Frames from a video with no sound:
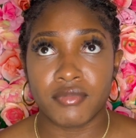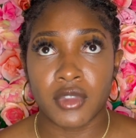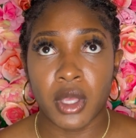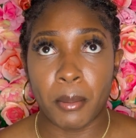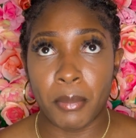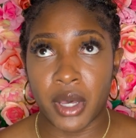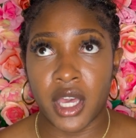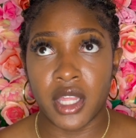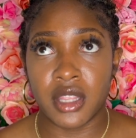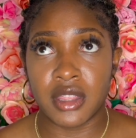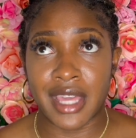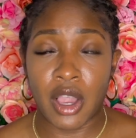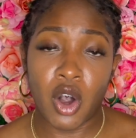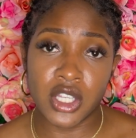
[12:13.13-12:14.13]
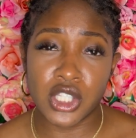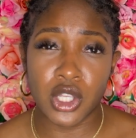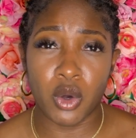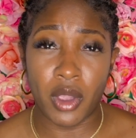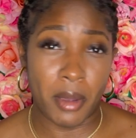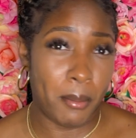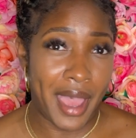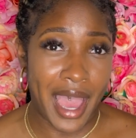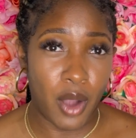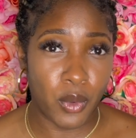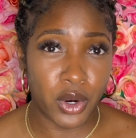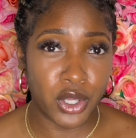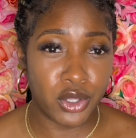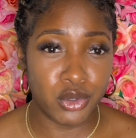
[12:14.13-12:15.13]
But they also
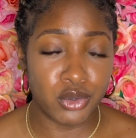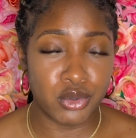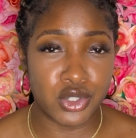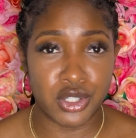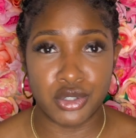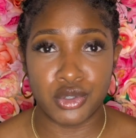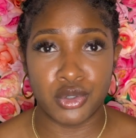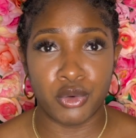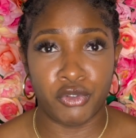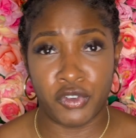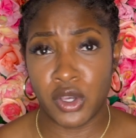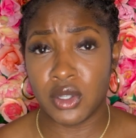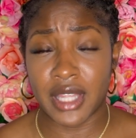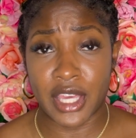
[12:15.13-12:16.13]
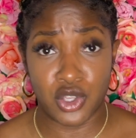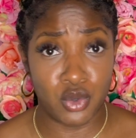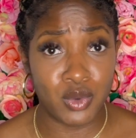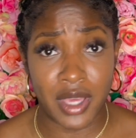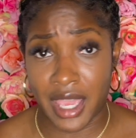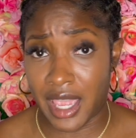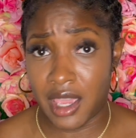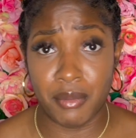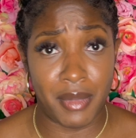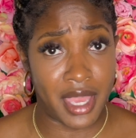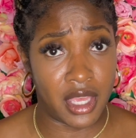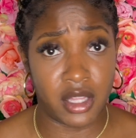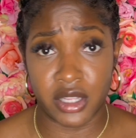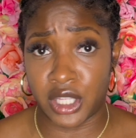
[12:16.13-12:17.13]
empower you to feel like you can
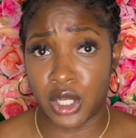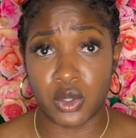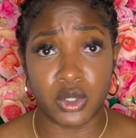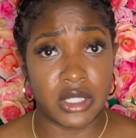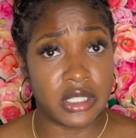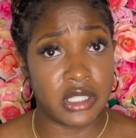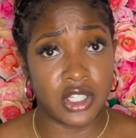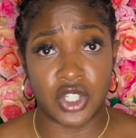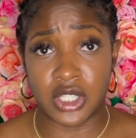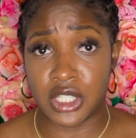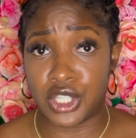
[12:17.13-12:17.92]
make clinical decisions,